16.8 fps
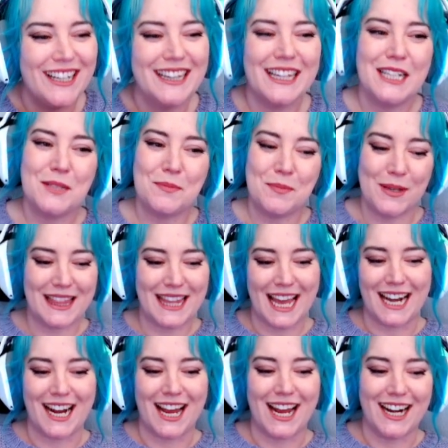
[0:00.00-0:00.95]
Let's put
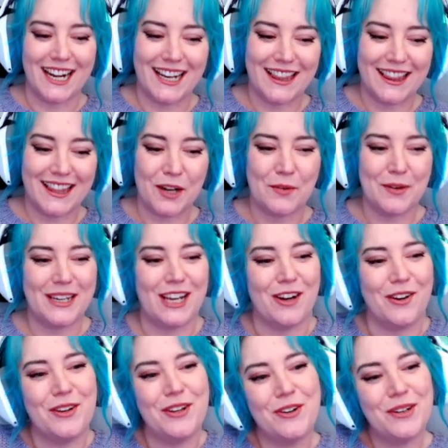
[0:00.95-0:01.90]
that on. There we go.
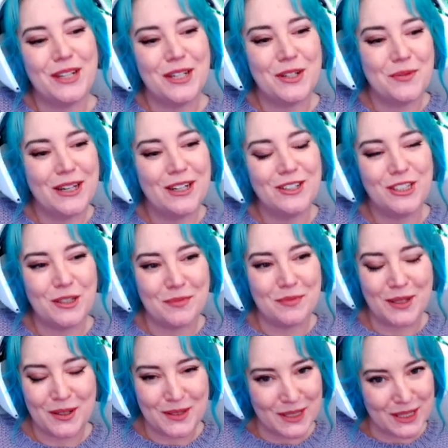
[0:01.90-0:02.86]
You don't need to wear your gym
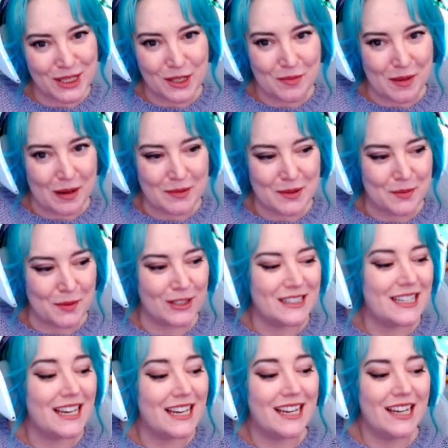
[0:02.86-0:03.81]
clothes to your mom's
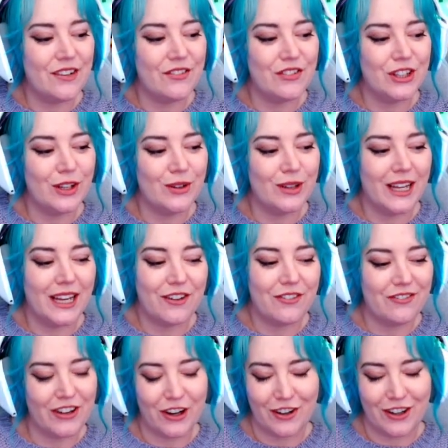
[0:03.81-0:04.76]
birthday, even though, like,
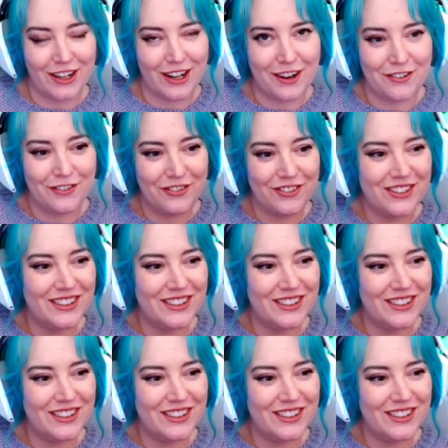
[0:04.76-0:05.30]
fair enough.